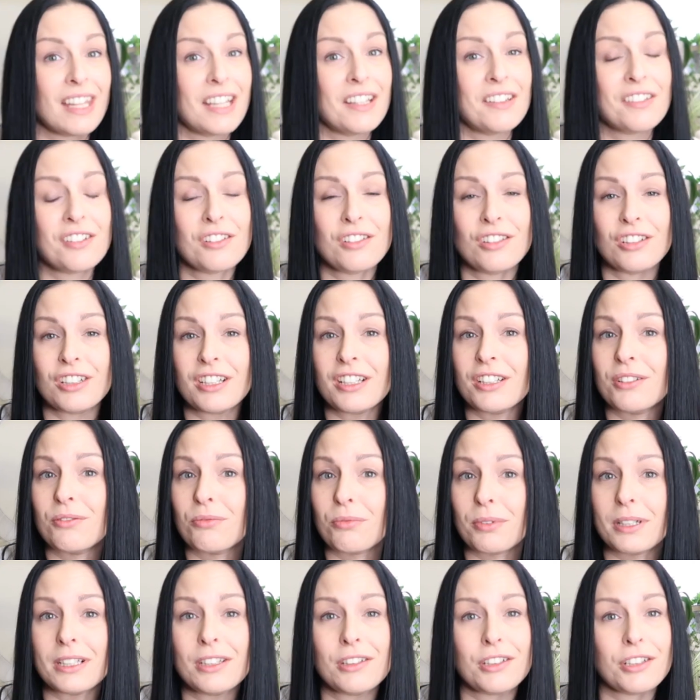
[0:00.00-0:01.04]
things are looking
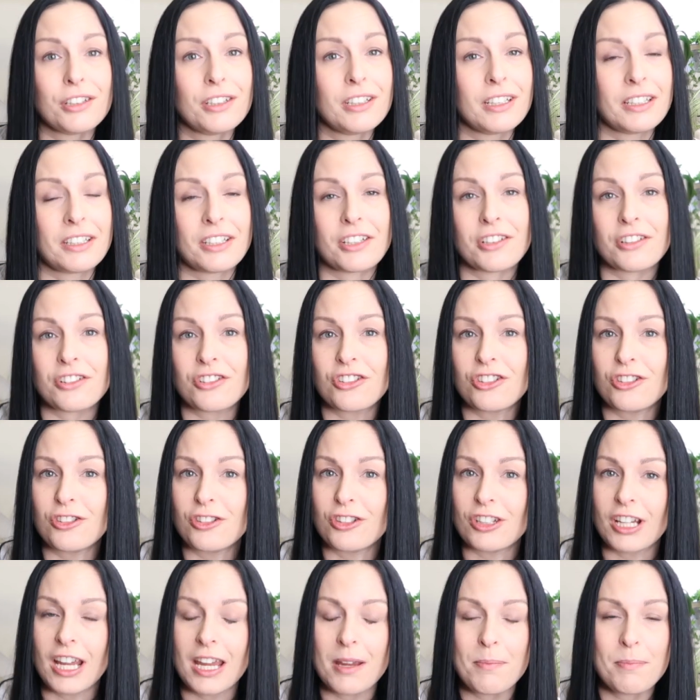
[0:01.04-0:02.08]
real good. Your
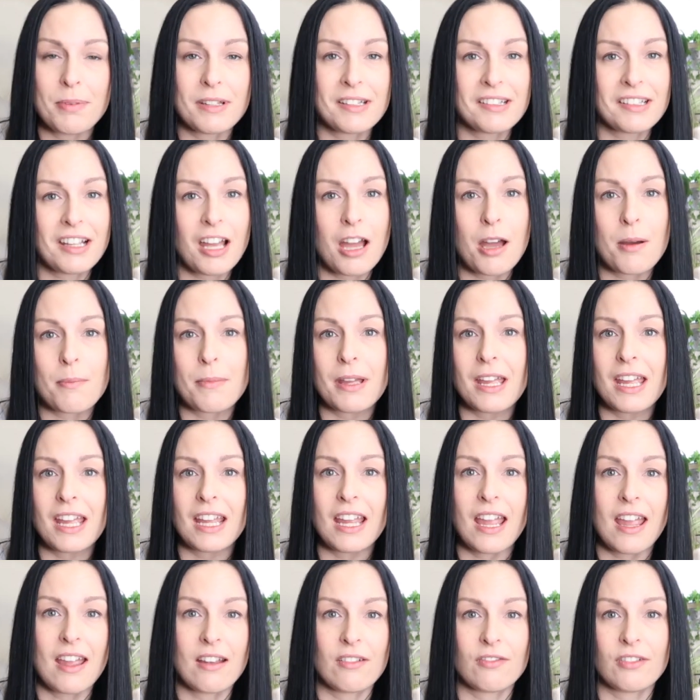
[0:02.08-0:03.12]
shape is
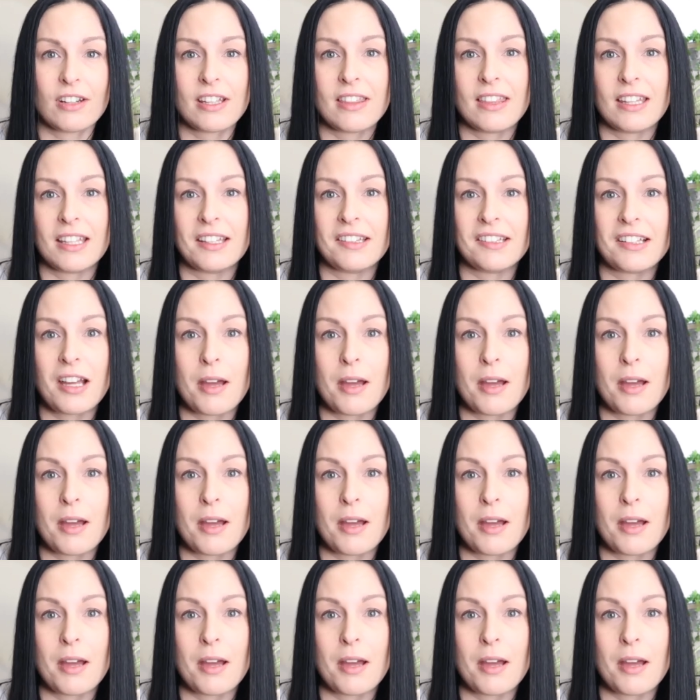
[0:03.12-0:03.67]
coming, everything's